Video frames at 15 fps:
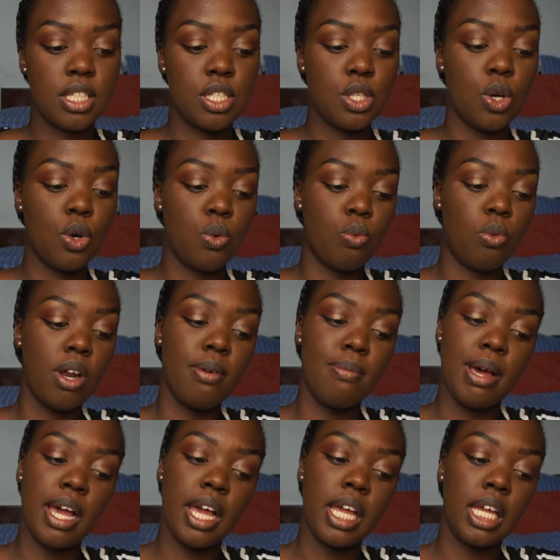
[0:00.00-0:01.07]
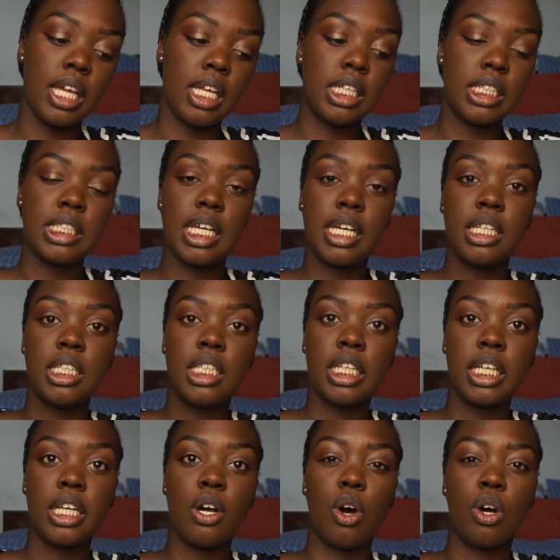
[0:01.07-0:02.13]
So what am I
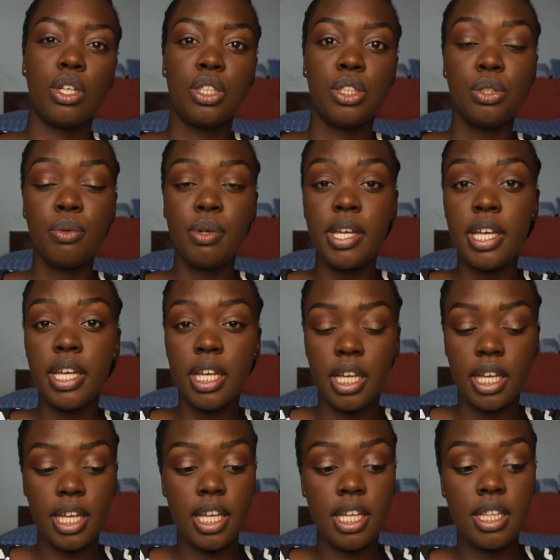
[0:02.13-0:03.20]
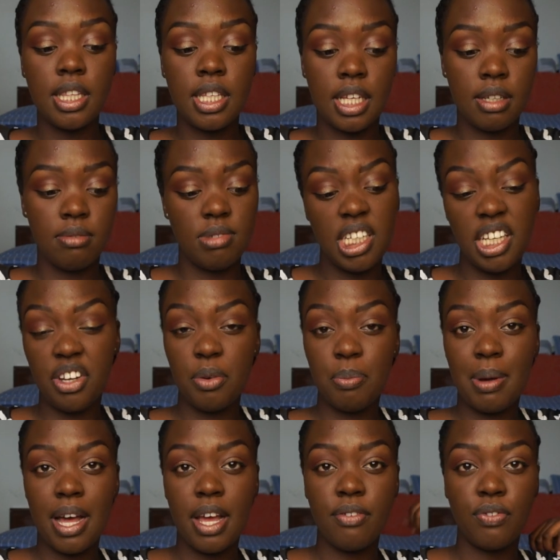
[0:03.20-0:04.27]
intending on doing in the
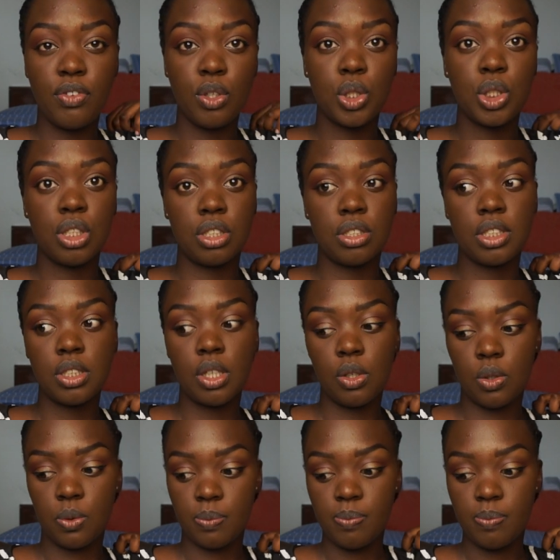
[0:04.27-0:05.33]
nearby future? So